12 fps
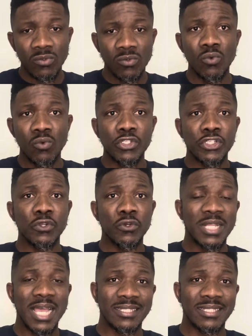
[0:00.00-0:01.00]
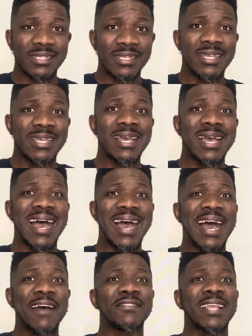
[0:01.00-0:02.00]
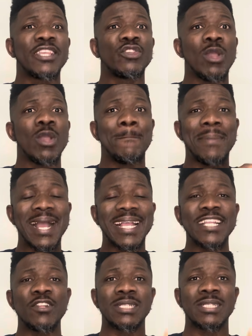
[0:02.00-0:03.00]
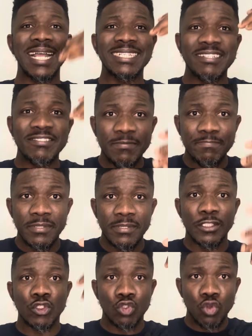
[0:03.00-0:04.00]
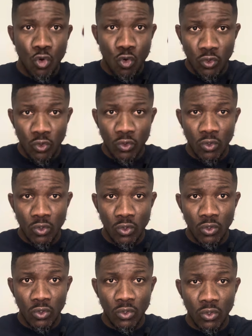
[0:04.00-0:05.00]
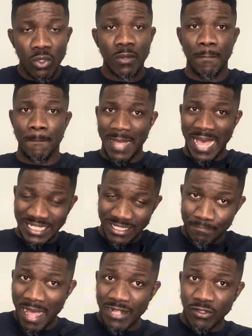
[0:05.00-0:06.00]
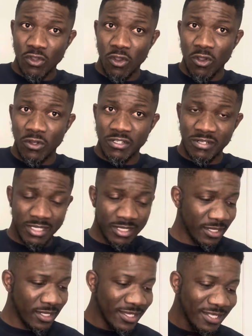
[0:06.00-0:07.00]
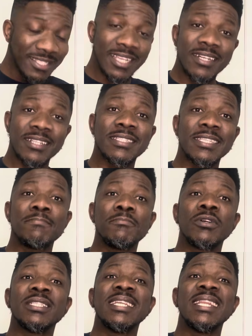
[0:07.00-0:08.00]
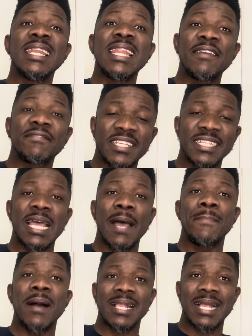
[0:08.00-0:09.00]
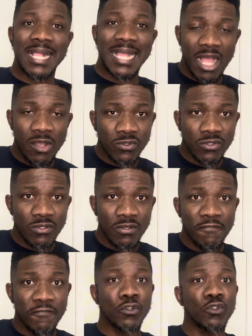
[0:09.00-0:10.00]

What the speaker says: would show that after you embarking on that trip to and back to your country, there is still money left in that bank account for